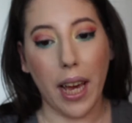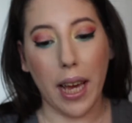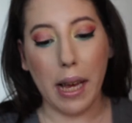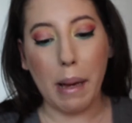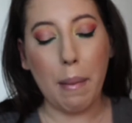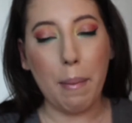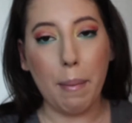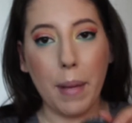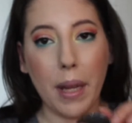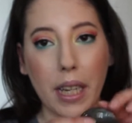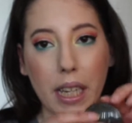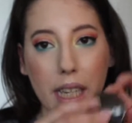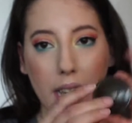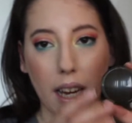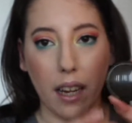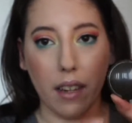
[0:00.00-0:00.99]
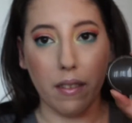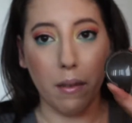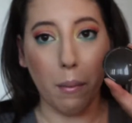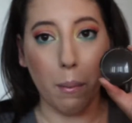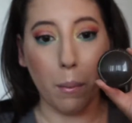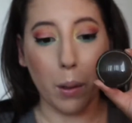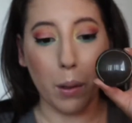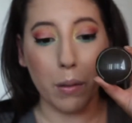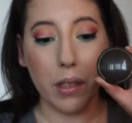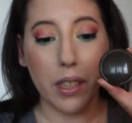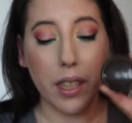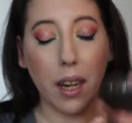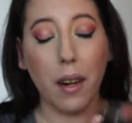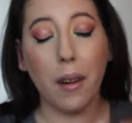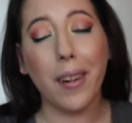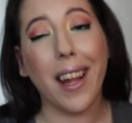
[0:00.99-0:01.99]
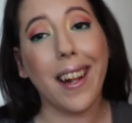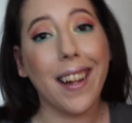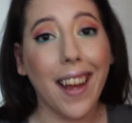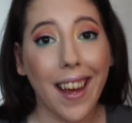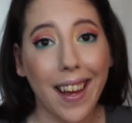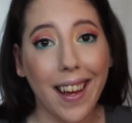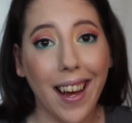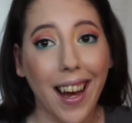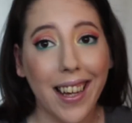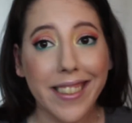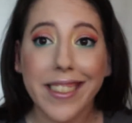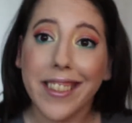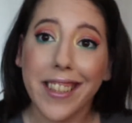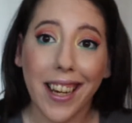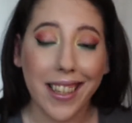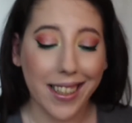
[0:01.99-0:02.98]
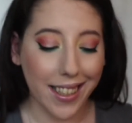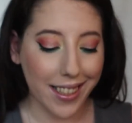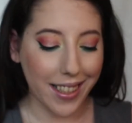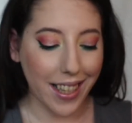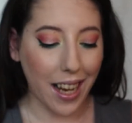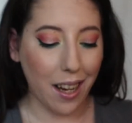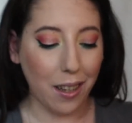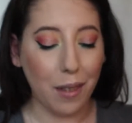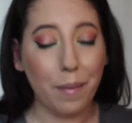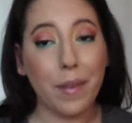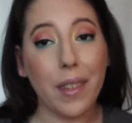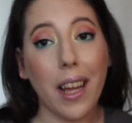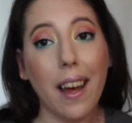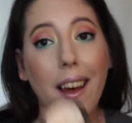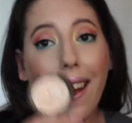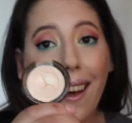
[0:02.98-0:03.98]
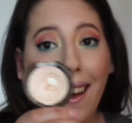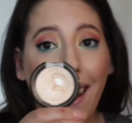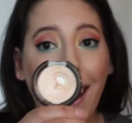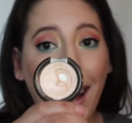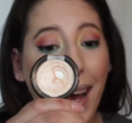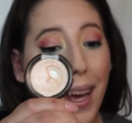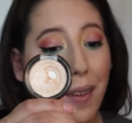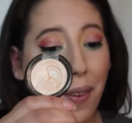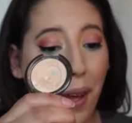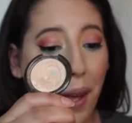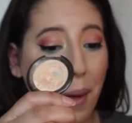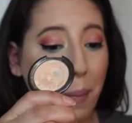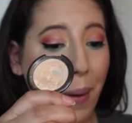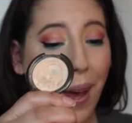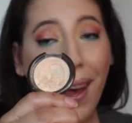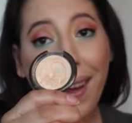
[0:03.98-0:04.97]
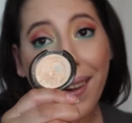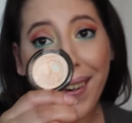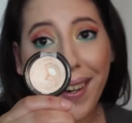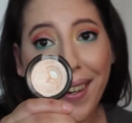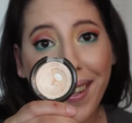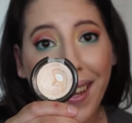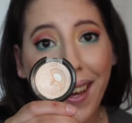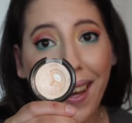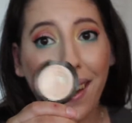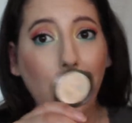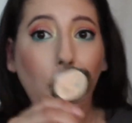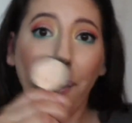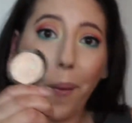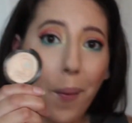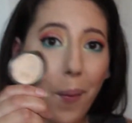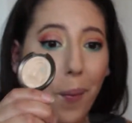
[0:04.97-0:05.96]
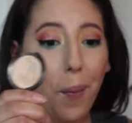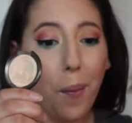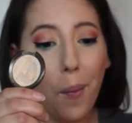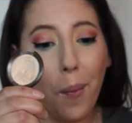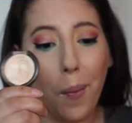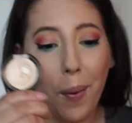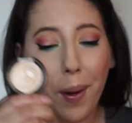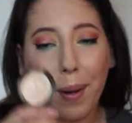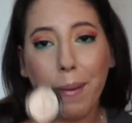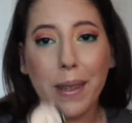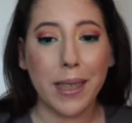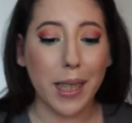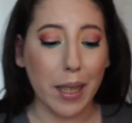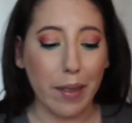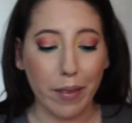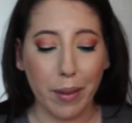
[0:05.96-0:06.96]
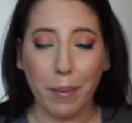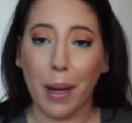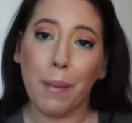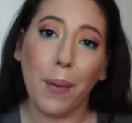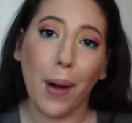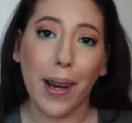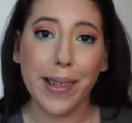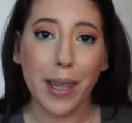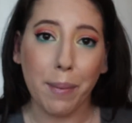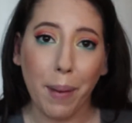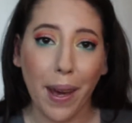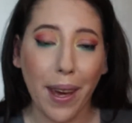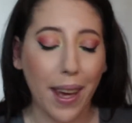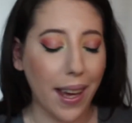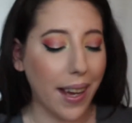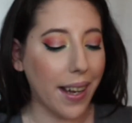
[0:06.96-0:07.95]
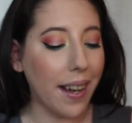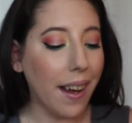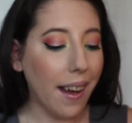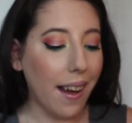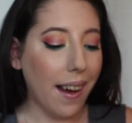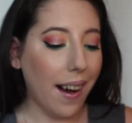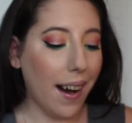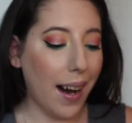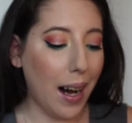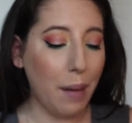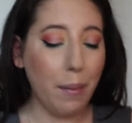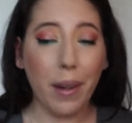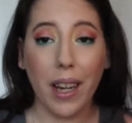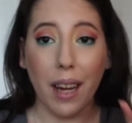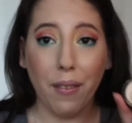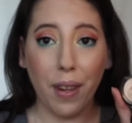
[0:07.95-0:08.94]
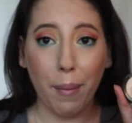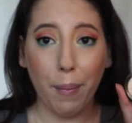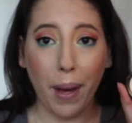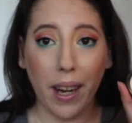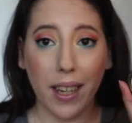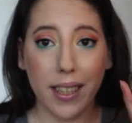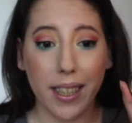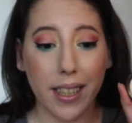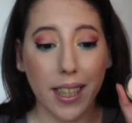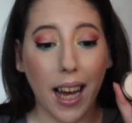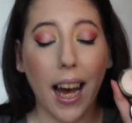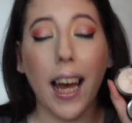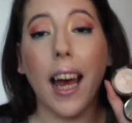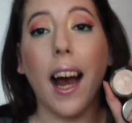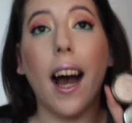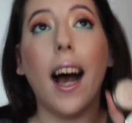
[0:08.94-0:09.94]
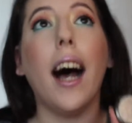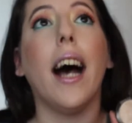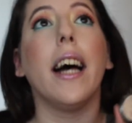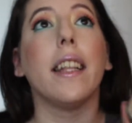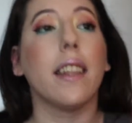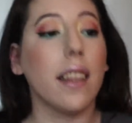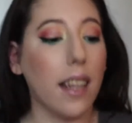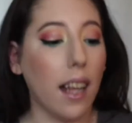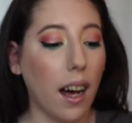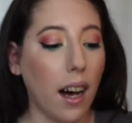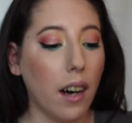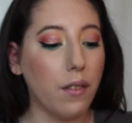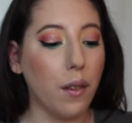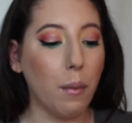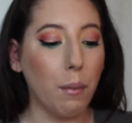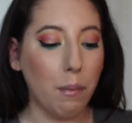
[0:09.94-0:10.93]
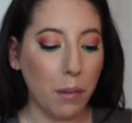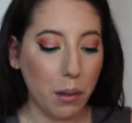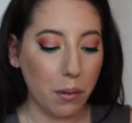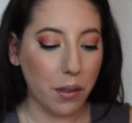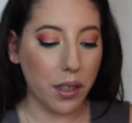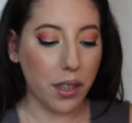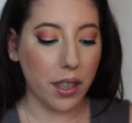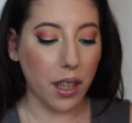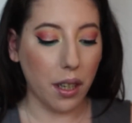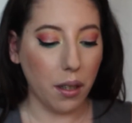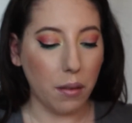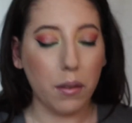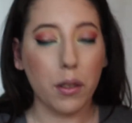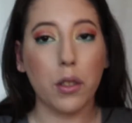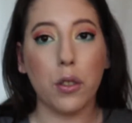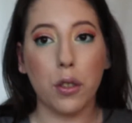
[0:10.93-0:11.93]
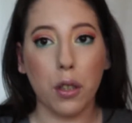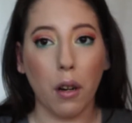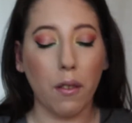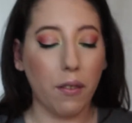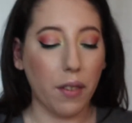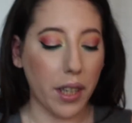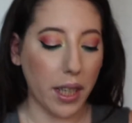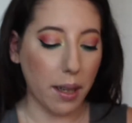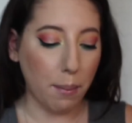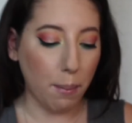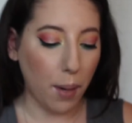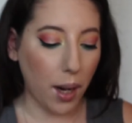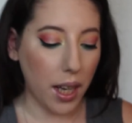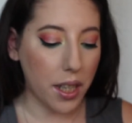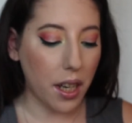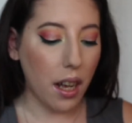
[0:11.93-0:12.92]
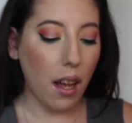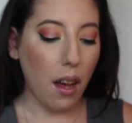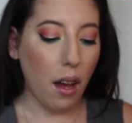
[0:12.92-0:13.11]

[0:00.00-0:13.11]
a mini of Moonstone. And hey guys, check this out. I've hit pan on it. Ooh, it wasn't even in my project pan. Um, and I've hit pan on this guy. I love Moonstone so freaking much.